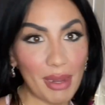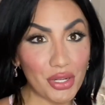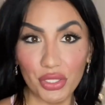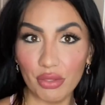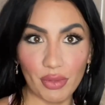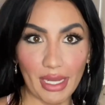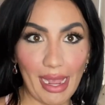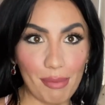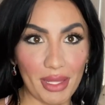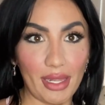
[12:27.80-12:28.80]
actually really
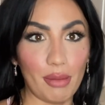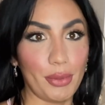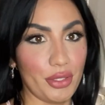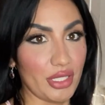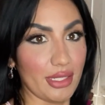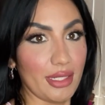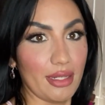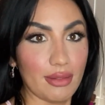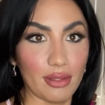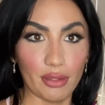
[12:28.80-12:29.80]
happy that I purchased
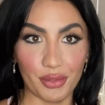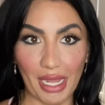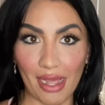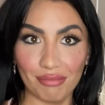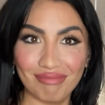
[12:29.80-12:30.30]
it, so yeah.